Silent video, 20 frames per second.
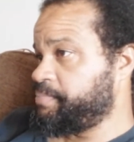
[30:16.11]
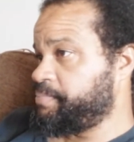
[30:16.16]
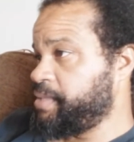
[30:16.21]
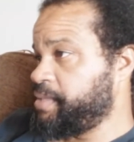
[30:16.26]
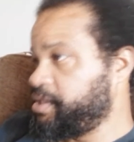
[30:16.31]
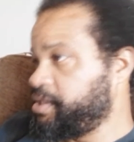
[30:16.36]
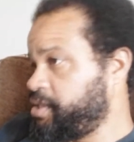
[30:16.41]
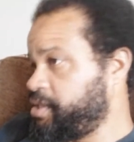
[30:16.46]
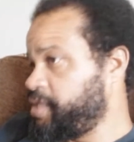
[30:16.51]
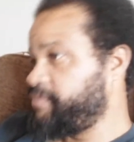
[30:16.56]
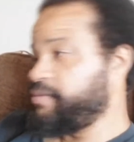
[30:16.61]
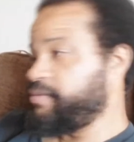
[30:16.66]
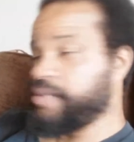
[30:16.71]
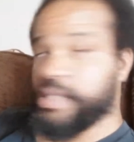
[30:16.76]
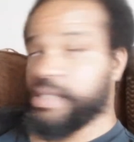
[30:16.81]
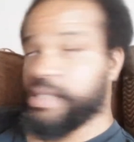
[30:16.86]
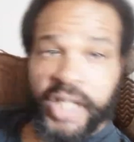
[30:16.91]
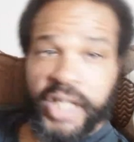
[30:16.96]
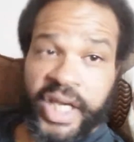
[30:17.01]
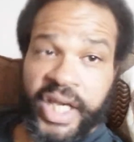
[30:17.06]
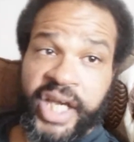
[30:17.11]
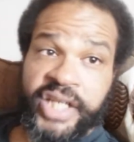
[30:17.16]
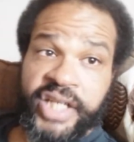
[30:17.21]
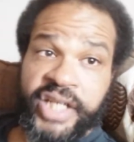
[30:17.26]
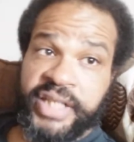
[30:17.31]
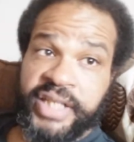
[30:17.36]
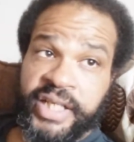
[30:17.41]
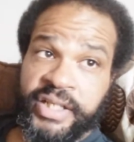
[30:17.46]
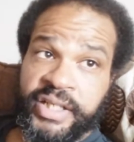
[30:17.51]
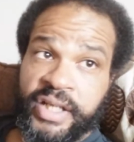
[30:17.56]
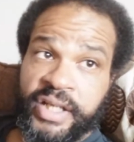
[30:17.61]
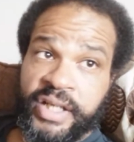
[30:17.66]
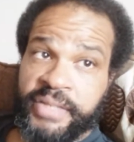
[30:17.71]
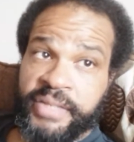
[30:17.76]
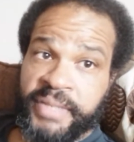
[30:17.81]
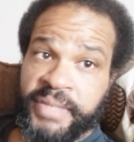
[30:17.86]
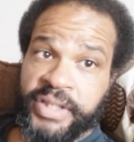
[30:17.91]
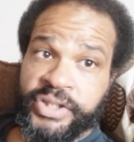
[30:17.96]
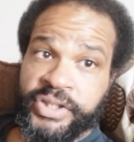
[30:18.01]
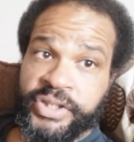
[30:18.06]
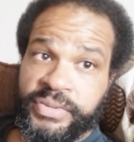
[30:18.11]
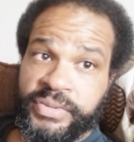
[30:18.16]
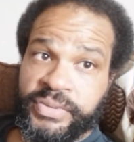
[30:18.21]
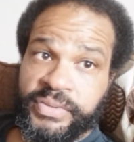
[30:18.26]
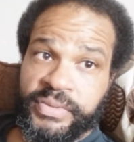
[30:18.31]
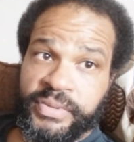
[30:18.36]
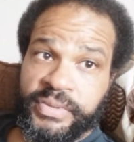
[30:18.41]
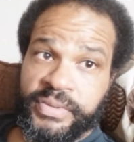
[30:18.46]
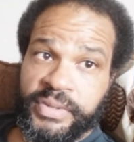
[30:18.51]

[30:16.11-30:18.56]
paycheck for Eris Lara, my dude.